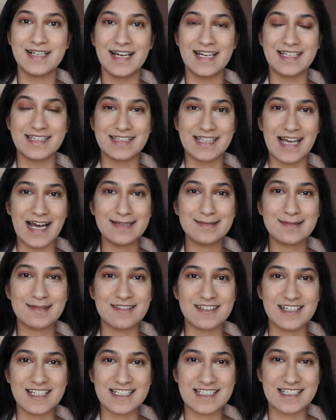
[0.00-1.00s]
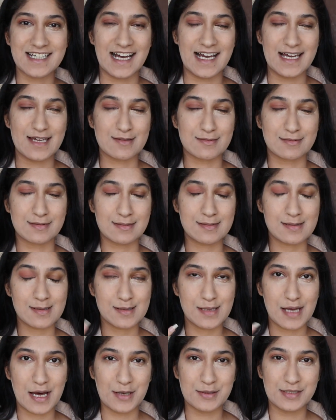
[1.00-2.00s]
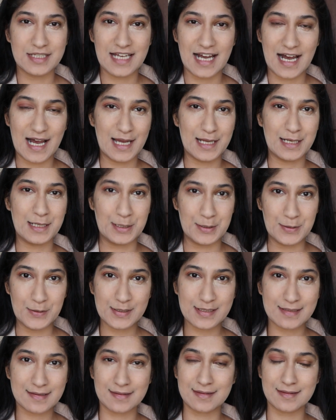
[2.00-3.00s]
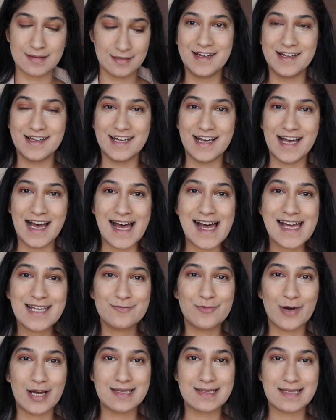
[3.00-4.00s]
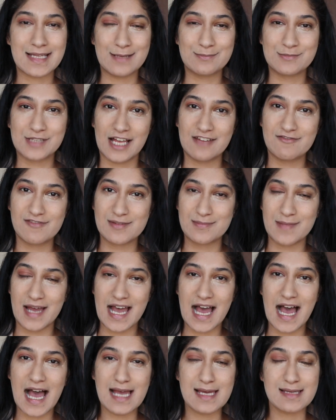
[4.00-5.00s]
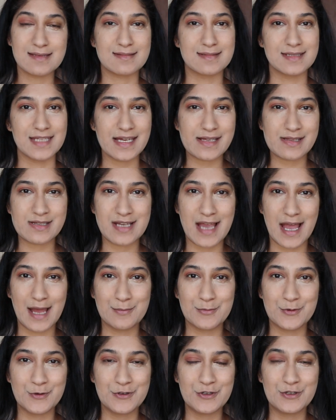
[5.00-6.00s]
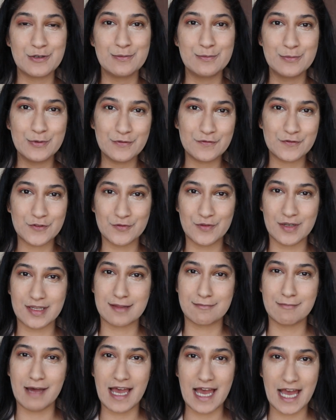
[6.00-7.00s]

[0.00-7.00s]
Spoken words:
And that's it guys, this is how the eye looks. And once I'm done with my eyes, next I'm going to move towards my